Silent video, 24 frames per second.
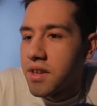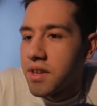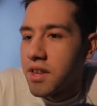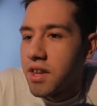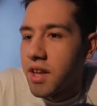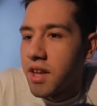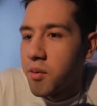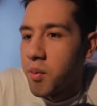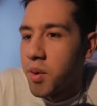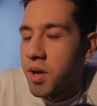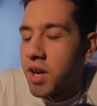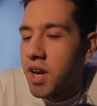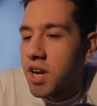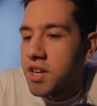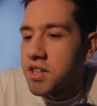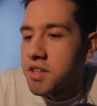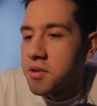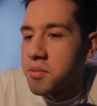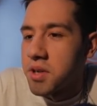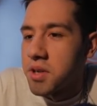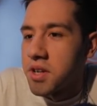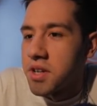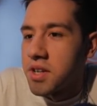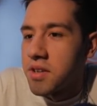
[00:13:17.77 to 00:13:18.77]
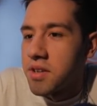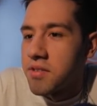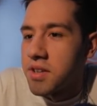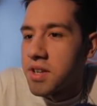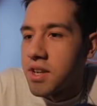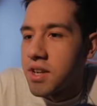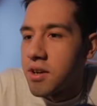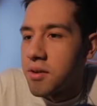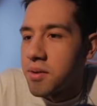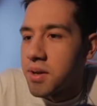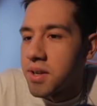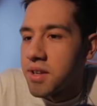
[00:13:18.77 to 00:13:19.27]
Like, we could actually win on even
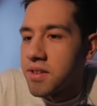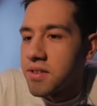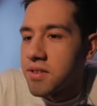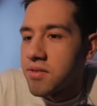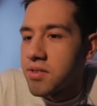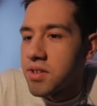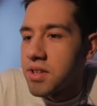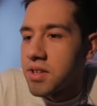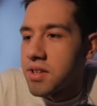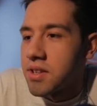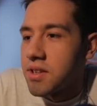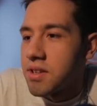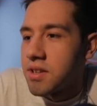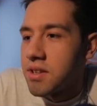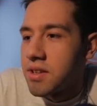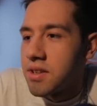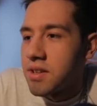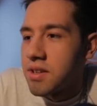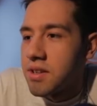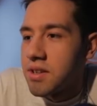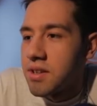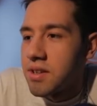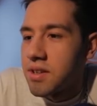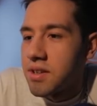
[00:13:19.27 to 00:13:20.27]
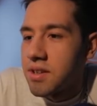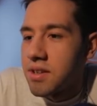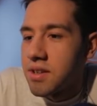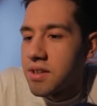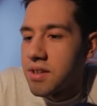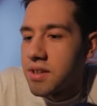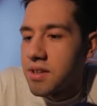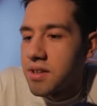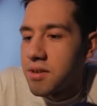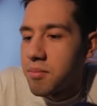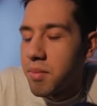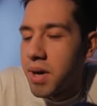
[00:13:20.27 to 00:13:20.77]
now because of it.
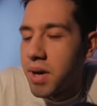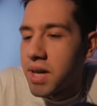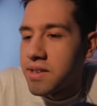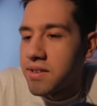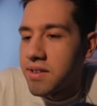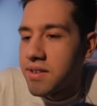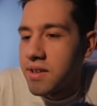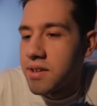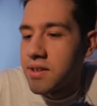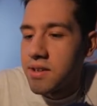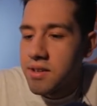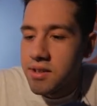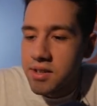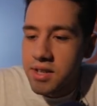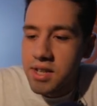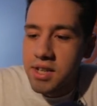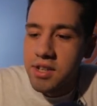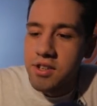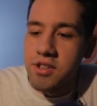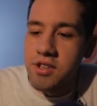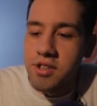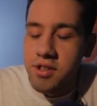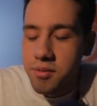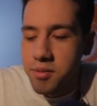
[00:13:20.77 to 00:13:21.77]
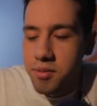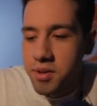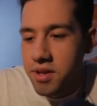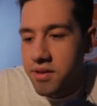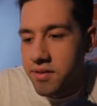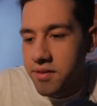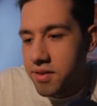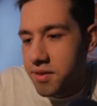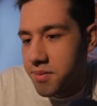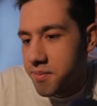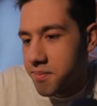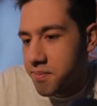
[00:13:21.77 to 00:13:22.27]
Mata? Okay, sure,
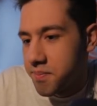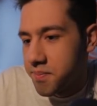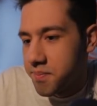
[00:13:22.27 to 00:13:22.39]
whatever.